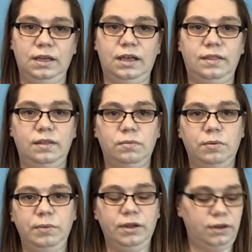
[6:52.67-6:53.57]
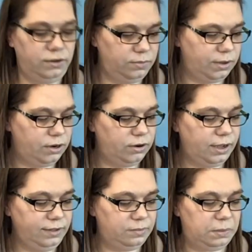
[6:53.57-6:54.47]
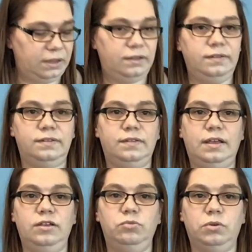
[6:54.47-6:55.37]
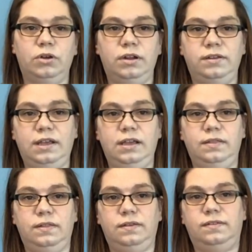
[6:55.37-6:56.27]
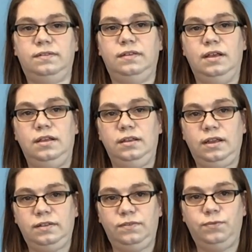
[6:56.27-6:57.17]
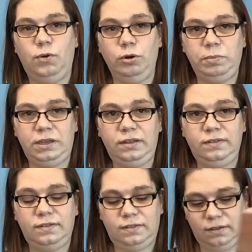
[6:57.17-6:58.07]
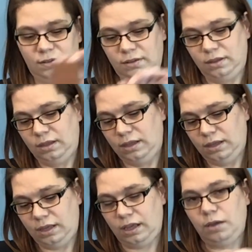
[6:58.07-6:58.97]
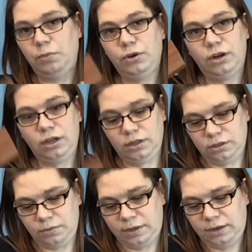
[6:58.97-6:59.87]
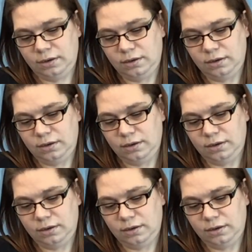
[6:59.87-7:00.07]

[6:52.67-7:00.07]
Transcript: And then what we're going to do on our next piece is we're going to take this next 4 piece and we're going to glue it